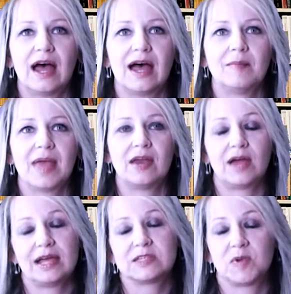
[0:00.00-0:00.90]
And I
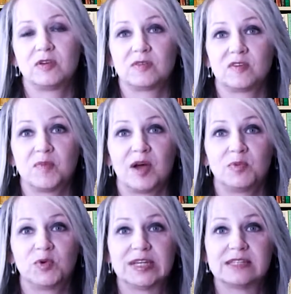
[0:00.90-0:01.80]
asked both of my
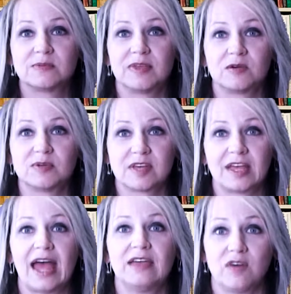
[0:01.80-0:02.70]
boys whether it was
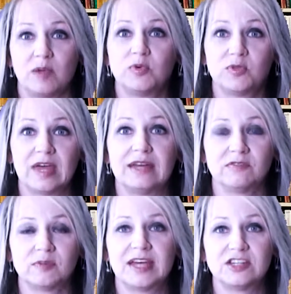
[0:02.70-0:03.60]
okay if I put that
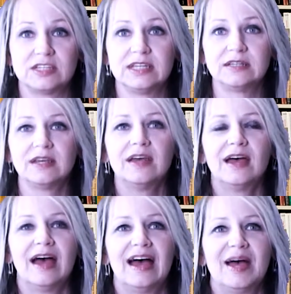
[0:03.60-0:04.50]
information in.
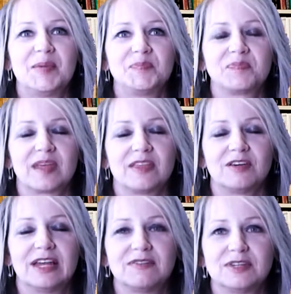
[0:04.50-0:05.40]
They're
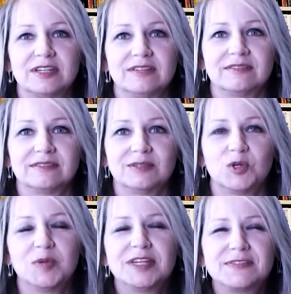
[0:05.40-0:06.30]
11 and
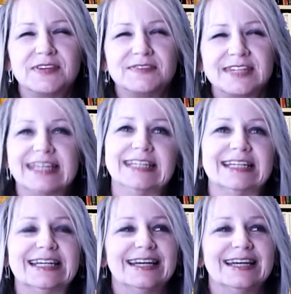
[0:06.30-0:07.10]
almost 15.